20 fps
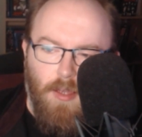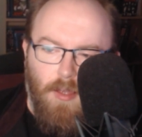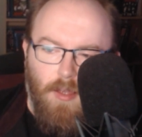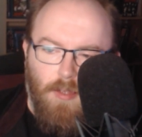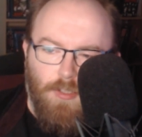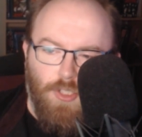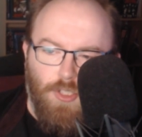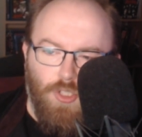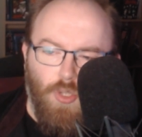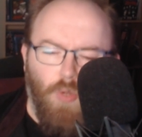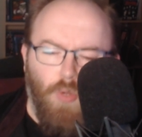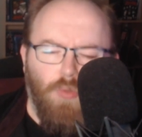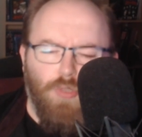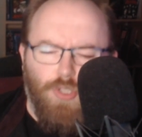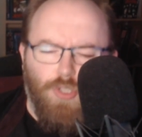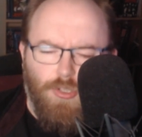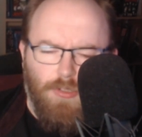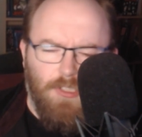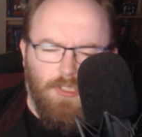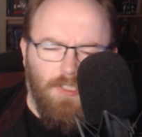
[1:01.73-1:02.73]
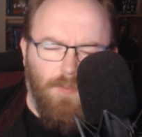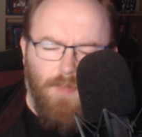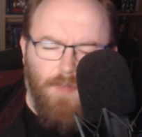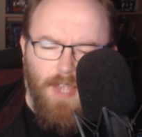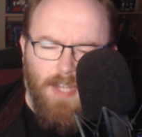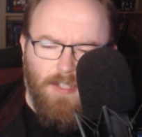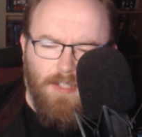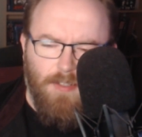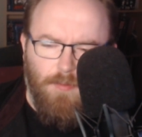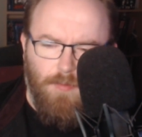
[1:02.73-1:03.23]
soldiers,
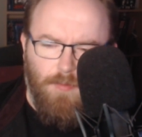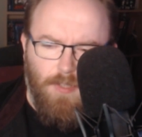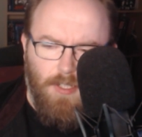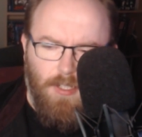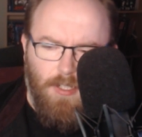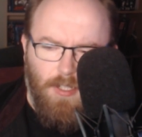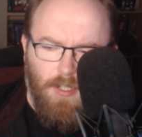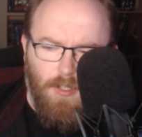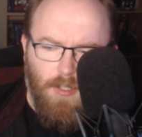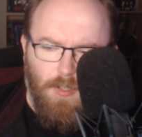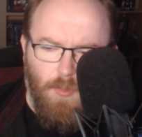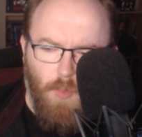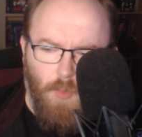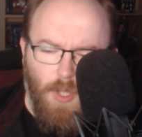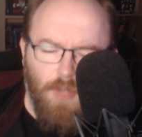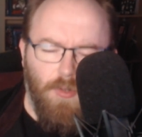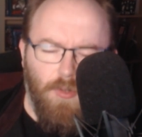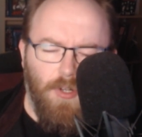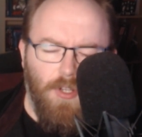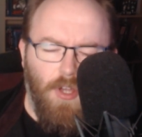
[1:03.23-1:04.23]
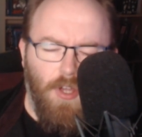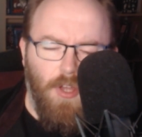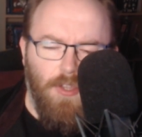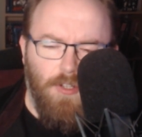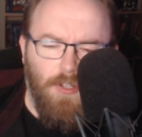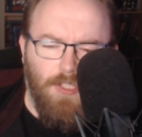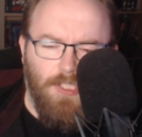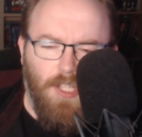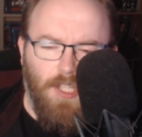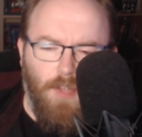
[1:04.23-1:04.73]
effectively, whether or not
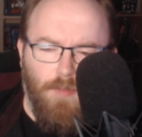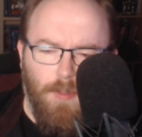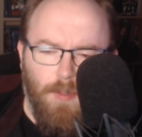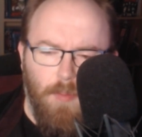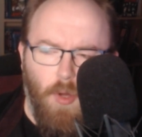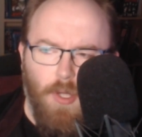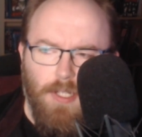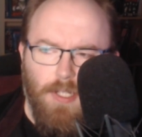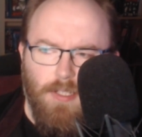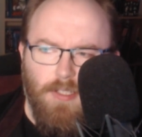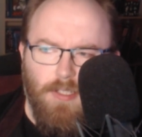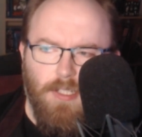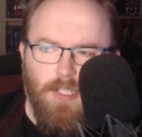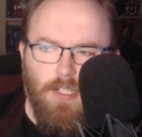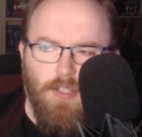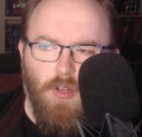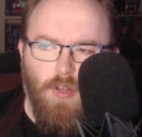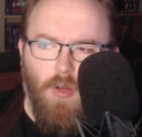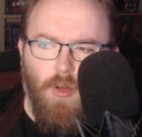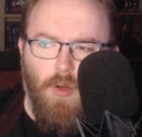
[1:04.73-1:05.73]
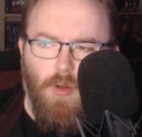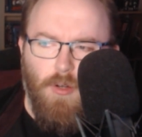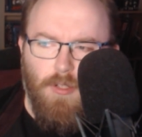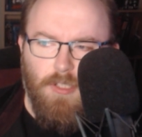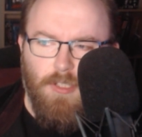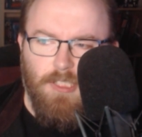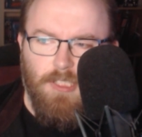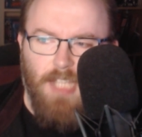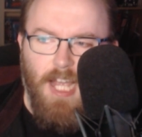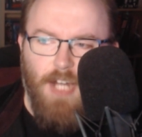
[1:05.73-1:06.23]
they're self-appointed or
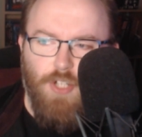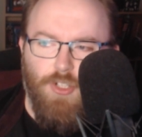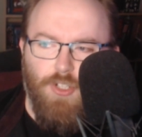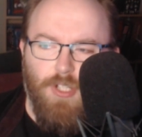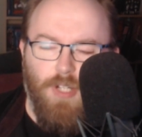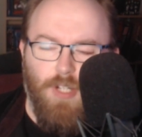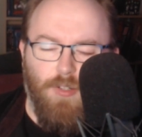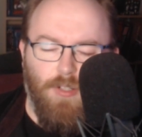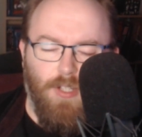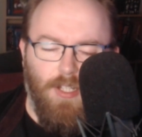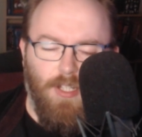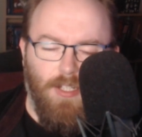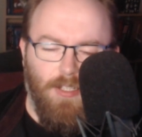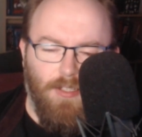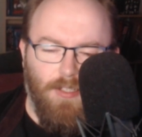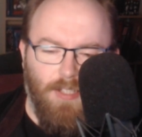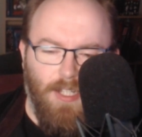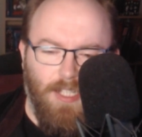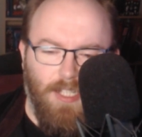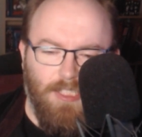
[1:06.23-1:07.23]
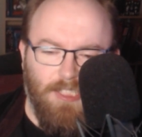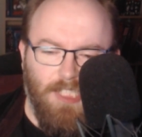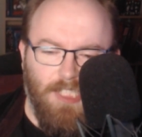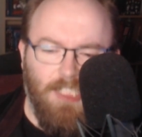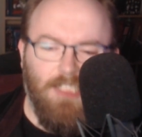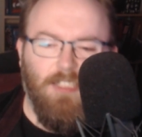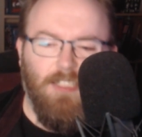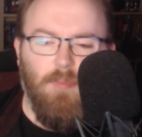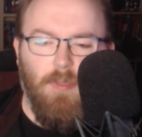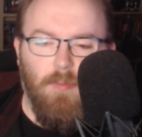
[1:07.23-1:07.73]
there's actually a
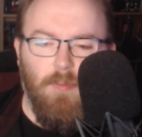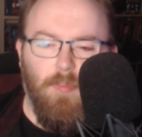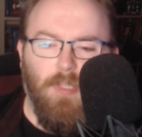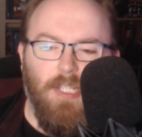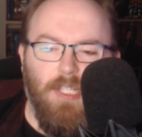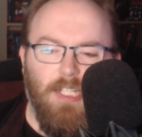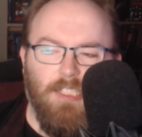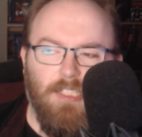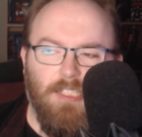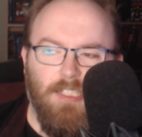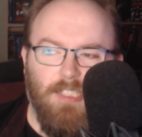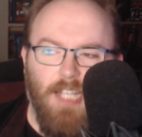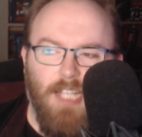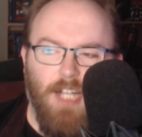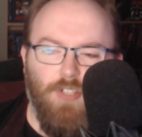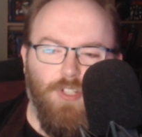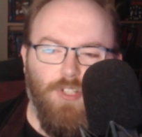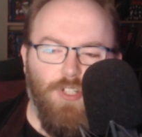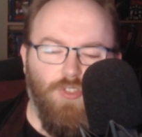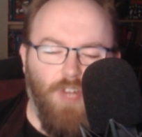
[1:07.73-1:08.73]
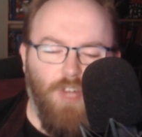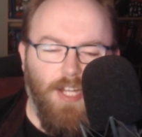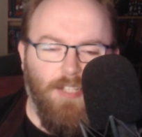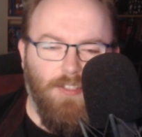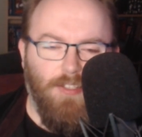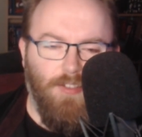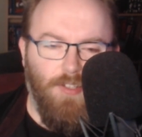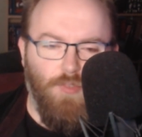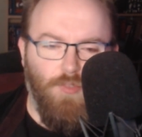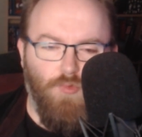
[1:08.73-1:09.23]
system in place that's actually trying
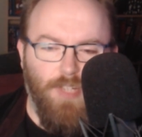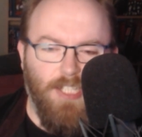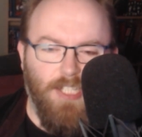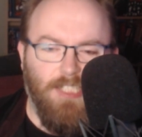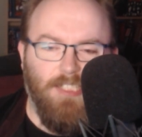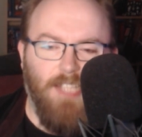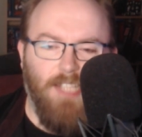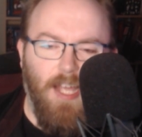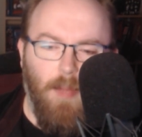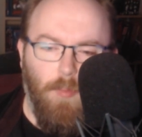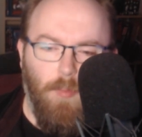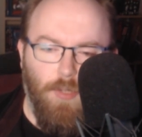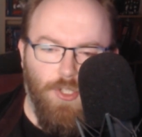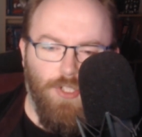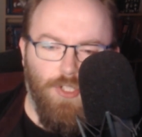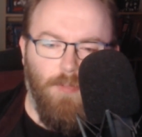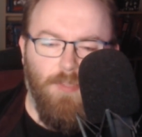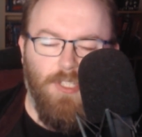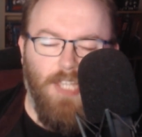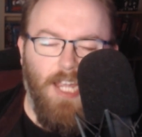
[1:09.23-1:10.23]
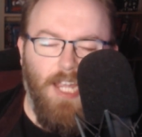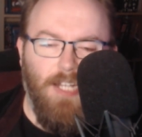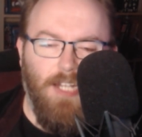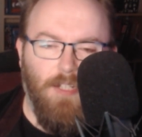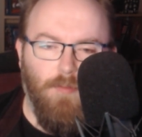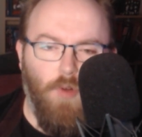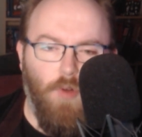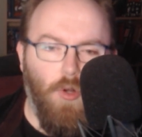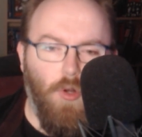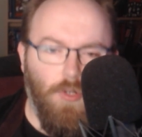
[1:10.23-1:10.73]
to like re-establish some kind
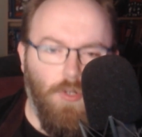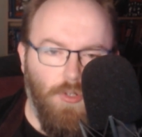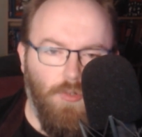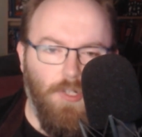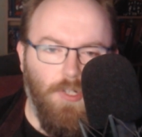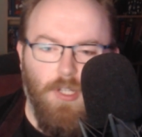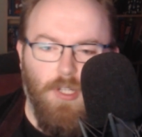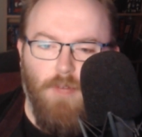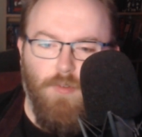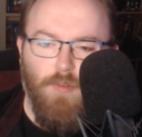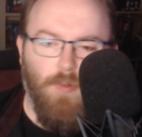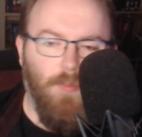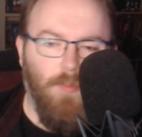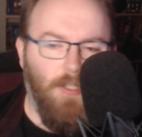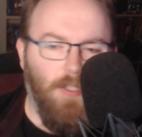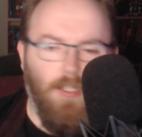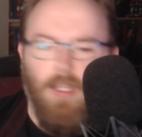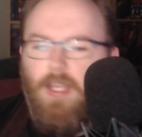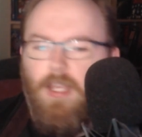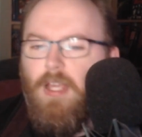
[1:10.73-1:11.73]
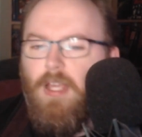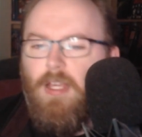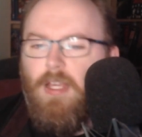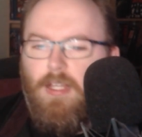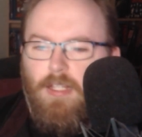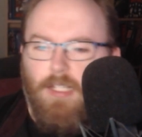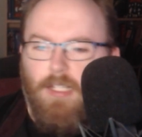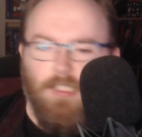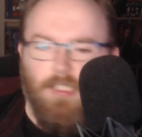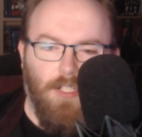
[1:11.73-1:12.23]
of order in government
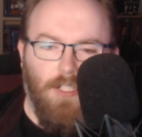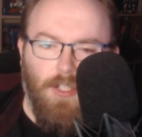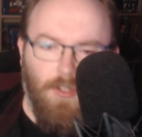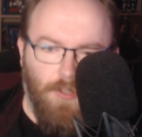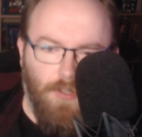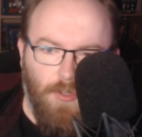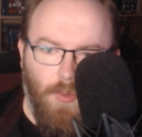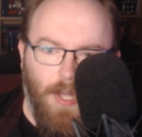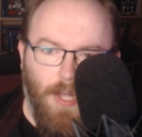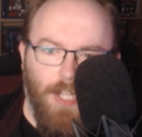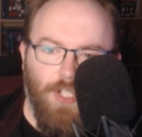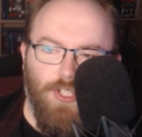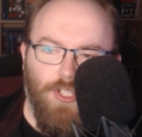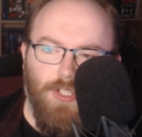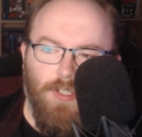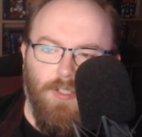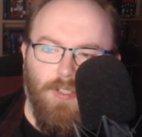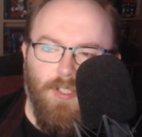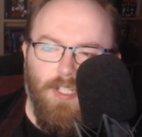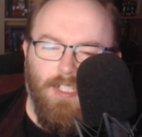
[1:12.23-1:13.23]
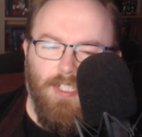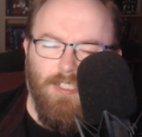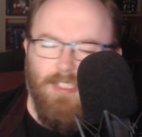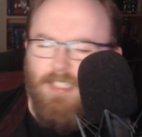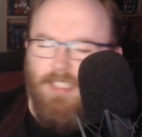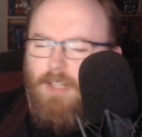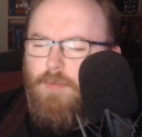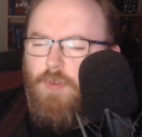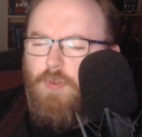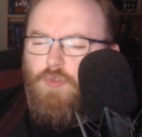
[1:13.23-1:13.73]
is another question. It's
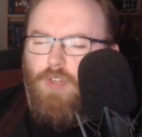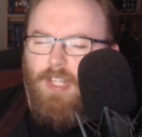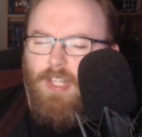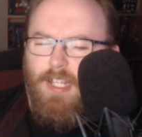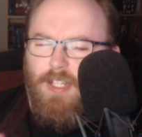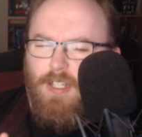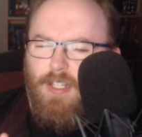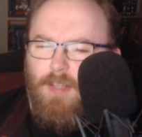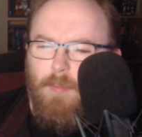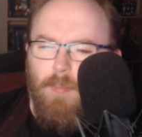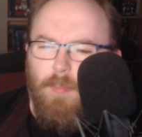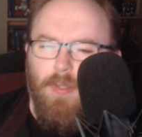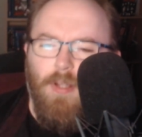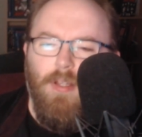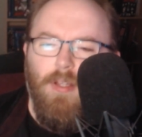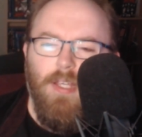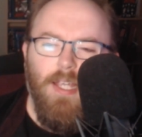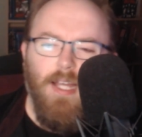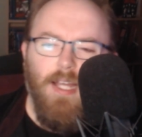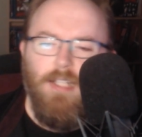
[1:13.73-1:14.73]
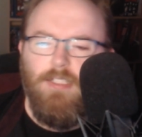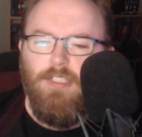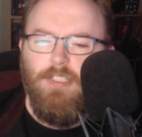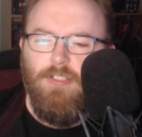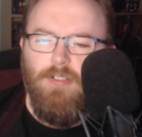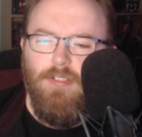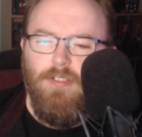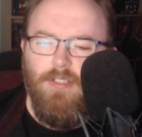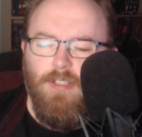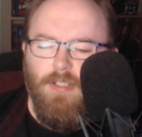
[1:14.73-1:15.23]
never really completely
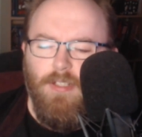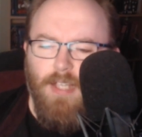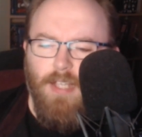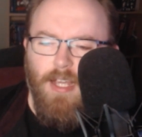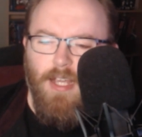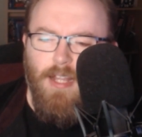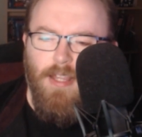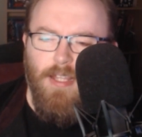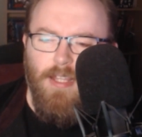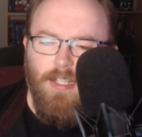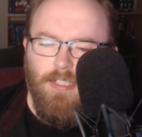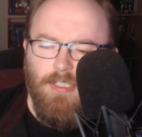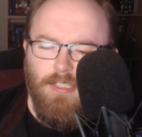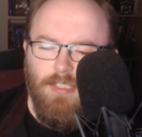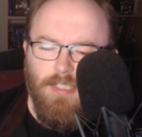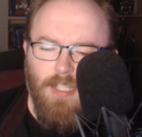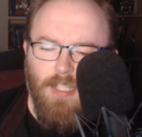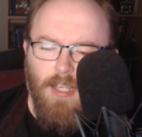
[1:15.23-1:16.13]
answered in this,